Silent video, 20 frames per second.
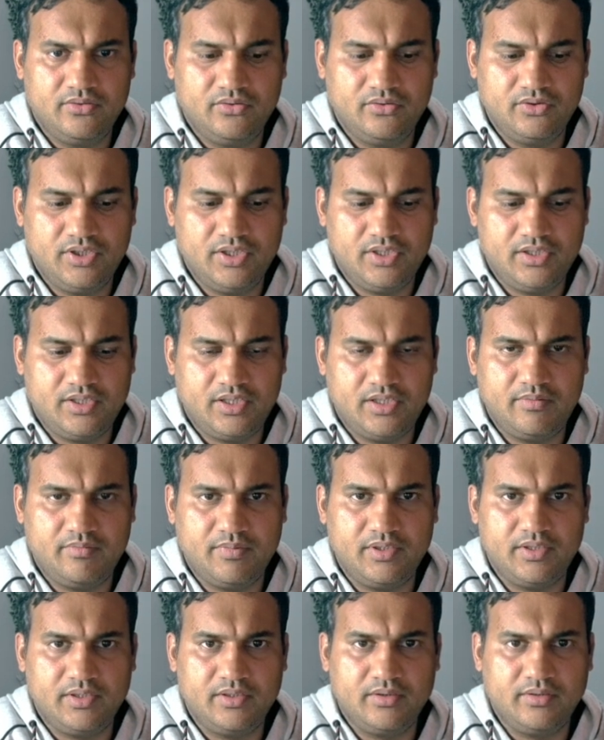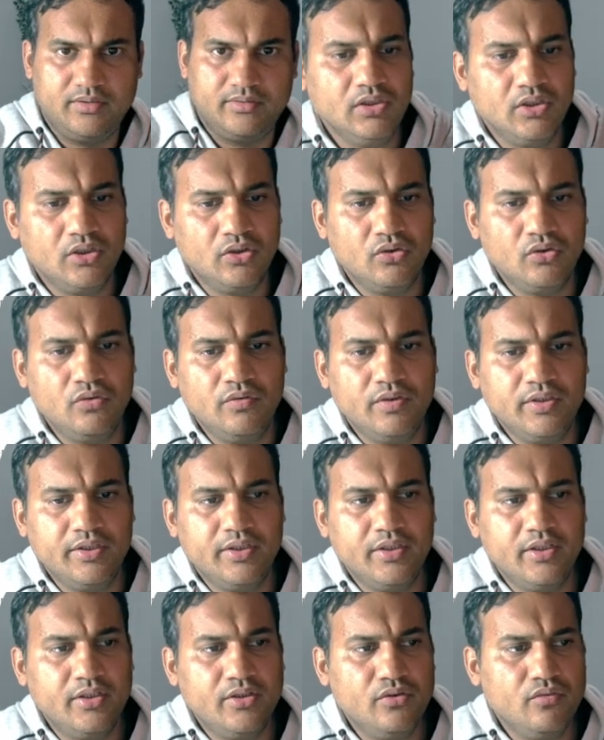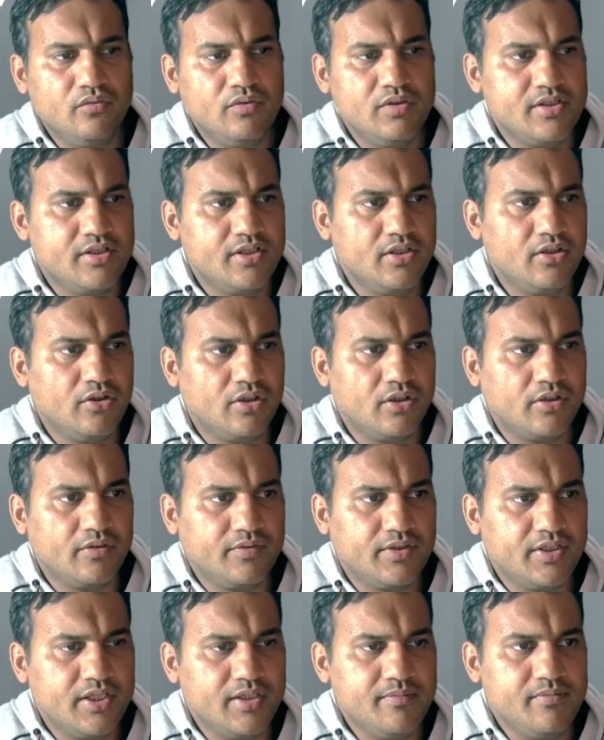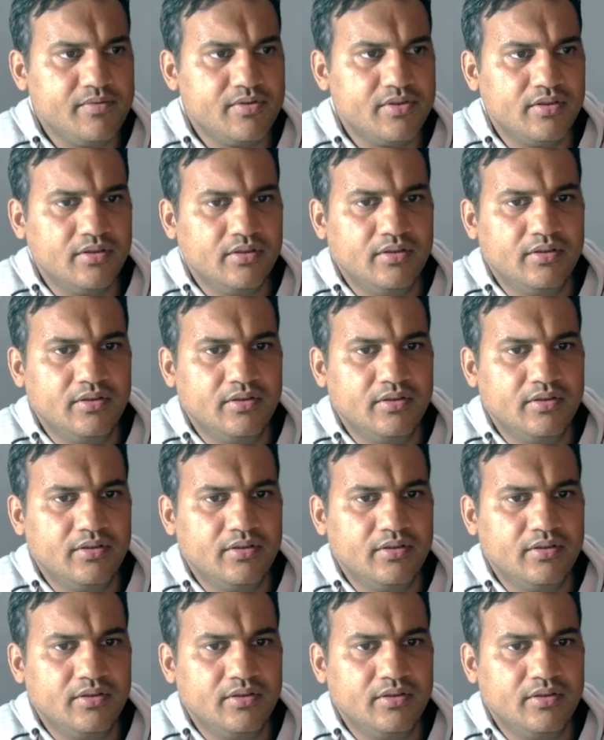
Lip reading: So just type in. Now over here you will see a lot of themes.